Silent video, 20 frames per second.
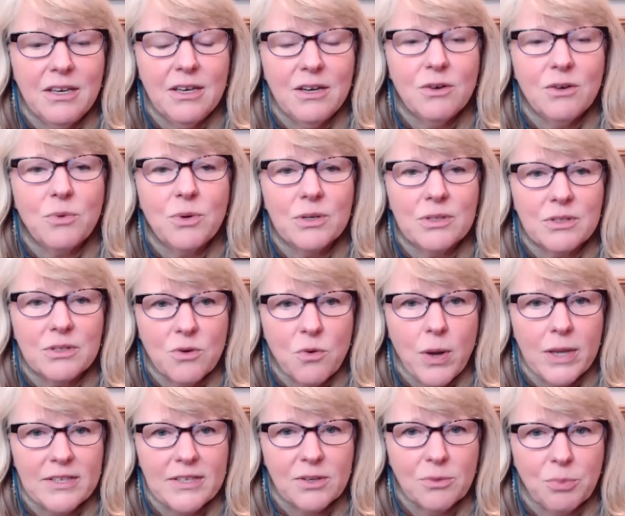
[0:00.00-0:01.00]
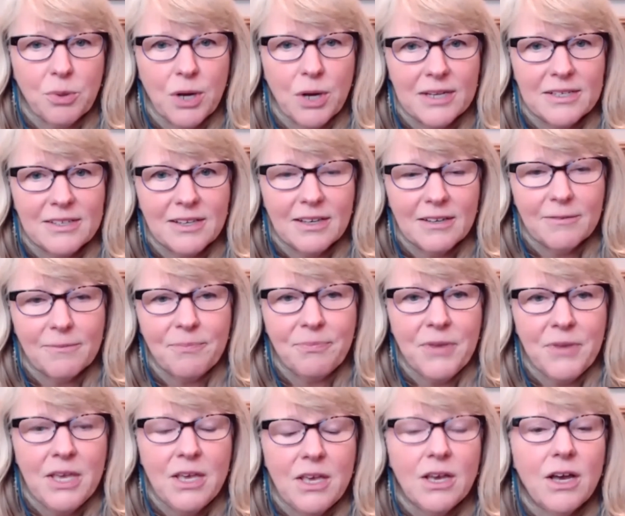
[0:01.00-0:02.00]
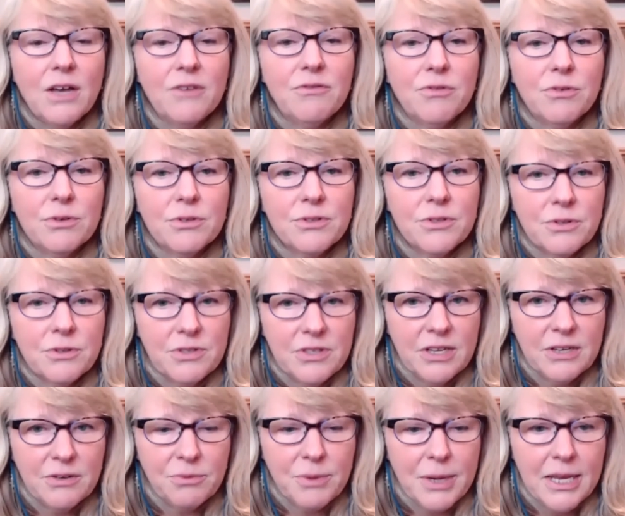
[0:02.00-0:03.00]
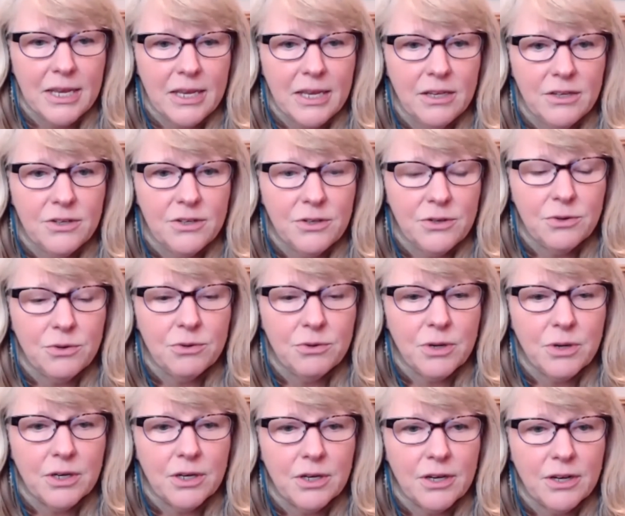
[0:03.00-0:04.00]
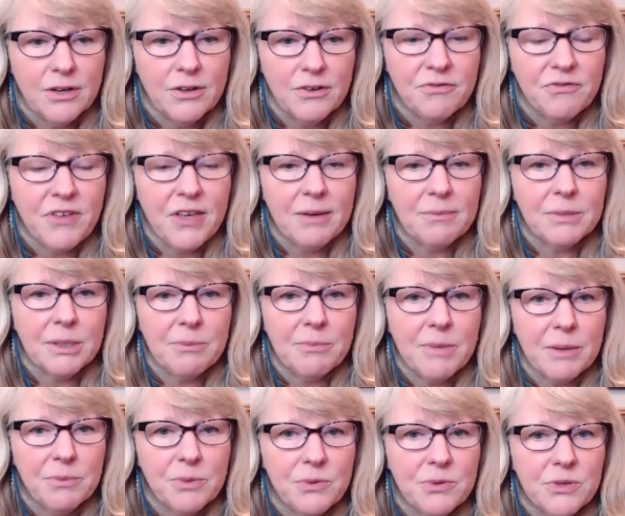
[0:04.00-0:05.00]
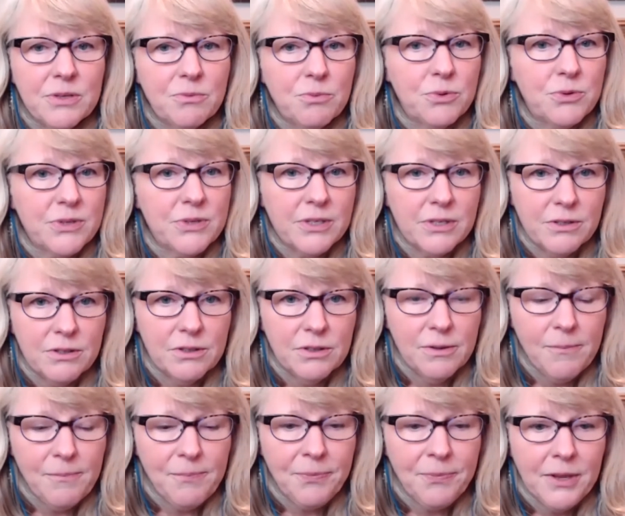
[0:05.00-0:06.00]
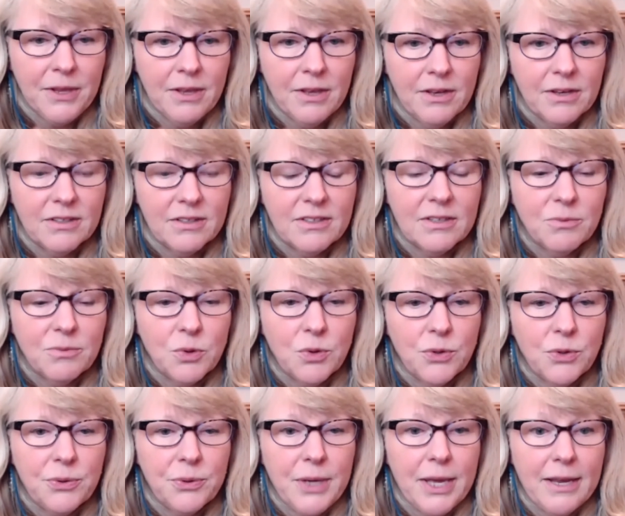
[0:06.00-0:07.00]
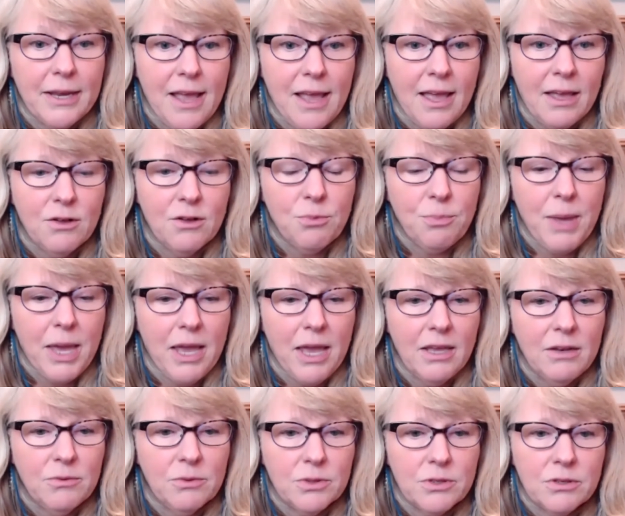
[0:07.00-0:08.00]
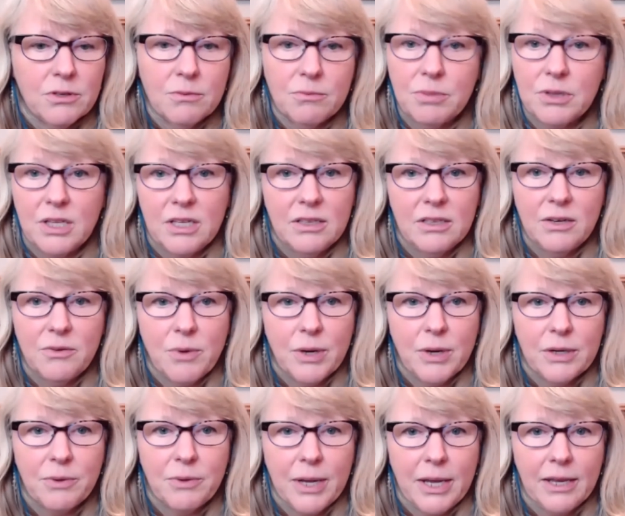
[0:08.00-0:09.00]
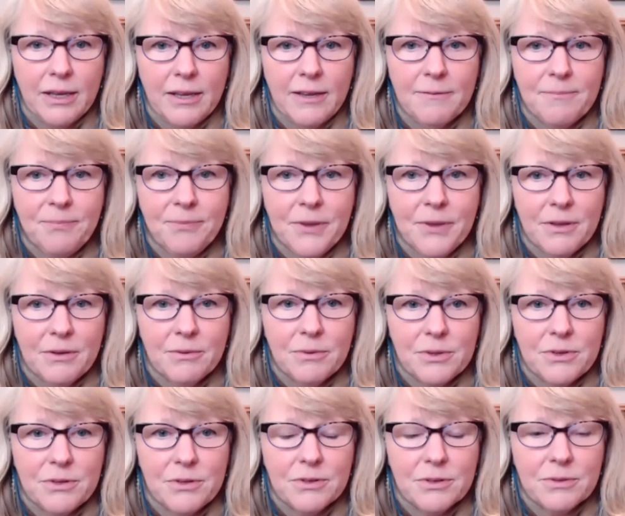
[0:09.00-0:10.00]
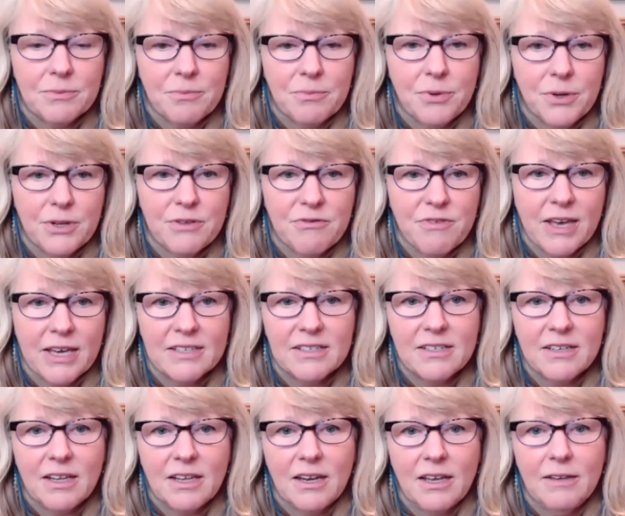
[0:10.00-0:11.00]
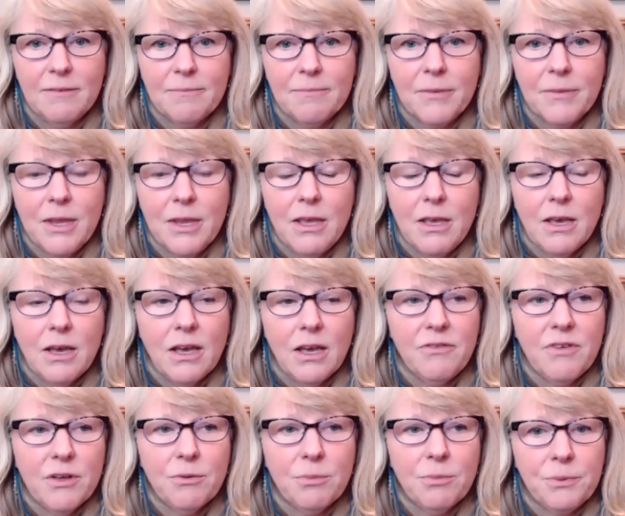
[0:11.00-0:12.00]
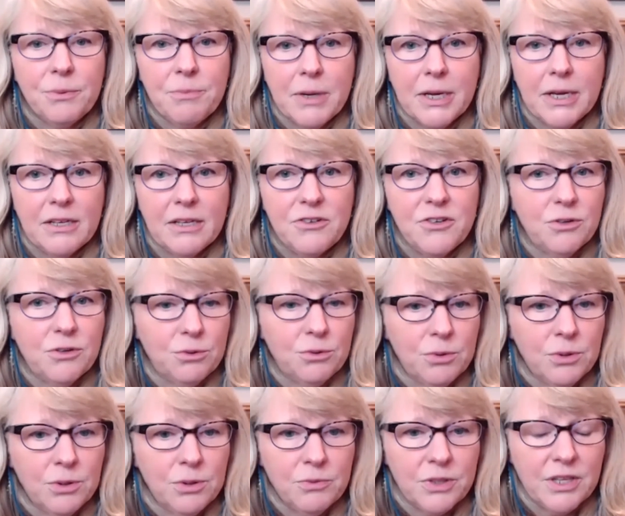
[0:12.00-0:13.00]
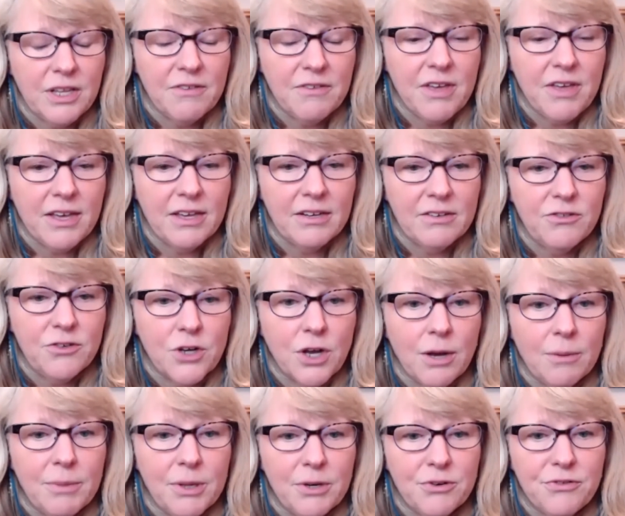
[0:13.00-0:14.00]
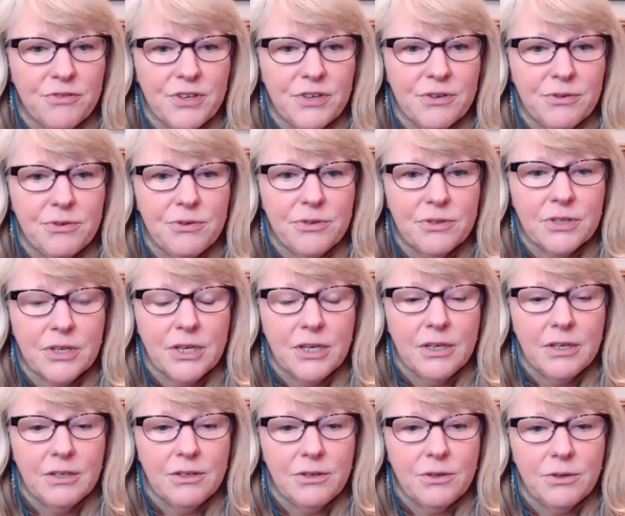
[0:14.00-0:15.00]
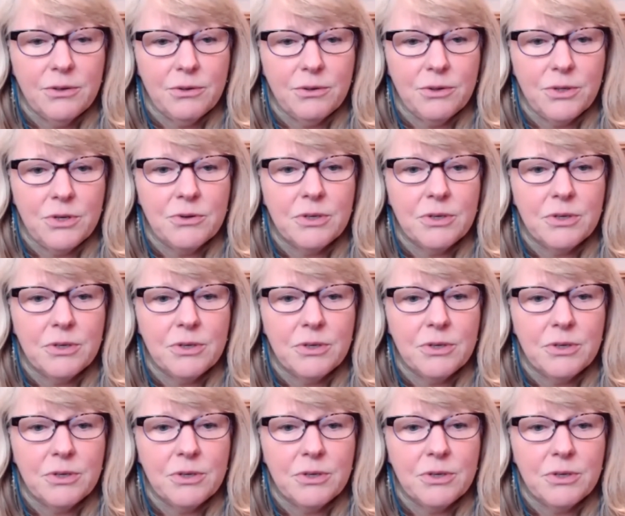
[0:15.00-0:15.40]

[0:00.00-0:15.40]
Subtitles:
Was quite surprising. I've also sent Reiki to family members in Brazil, someone who had ankle pain, which completely went away, which is pretty fascinating. I've helped my children when they've had job interviews you can